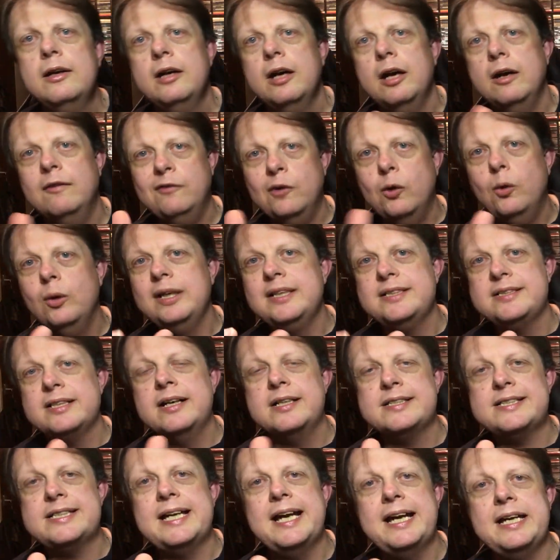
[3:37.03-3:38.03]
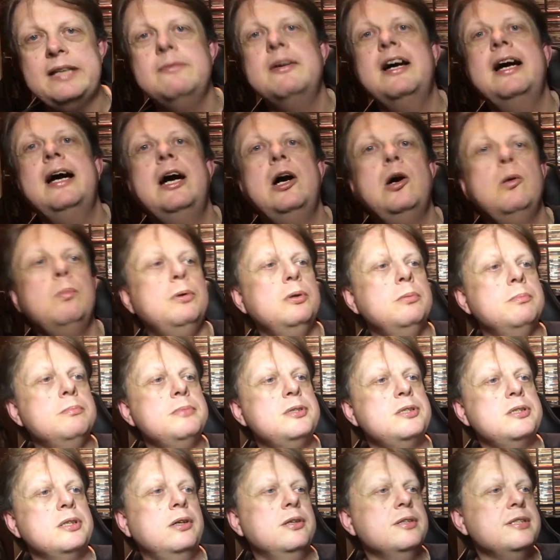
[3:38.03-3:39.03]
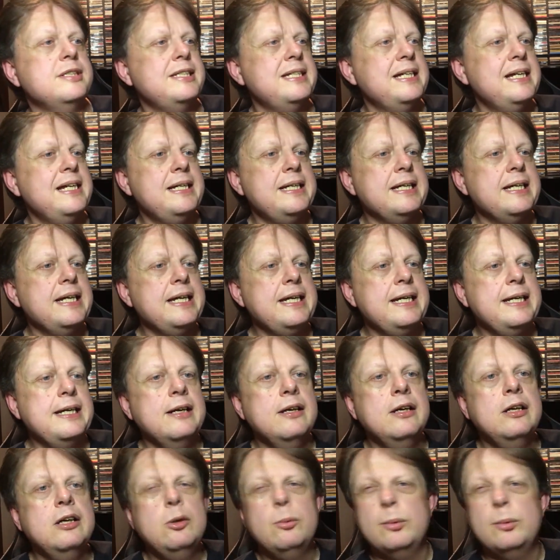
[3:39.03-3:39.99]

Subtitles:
of all his RCA albums on CD